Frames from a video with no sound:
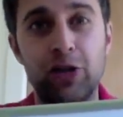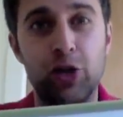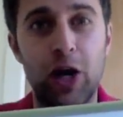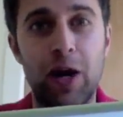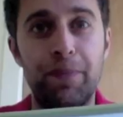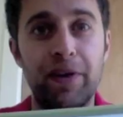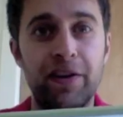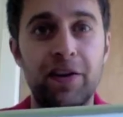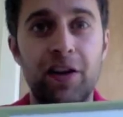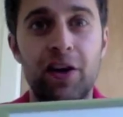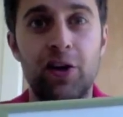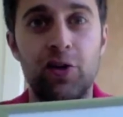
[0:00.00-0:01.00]
drop in
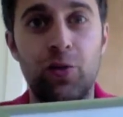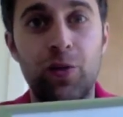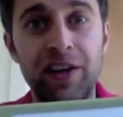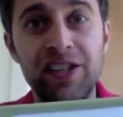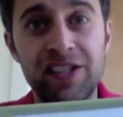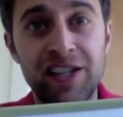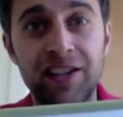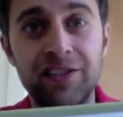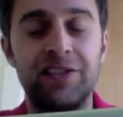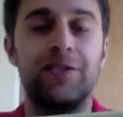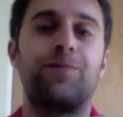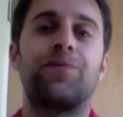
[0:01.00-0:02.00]
twenty
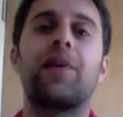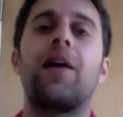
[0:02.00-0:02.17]
cents,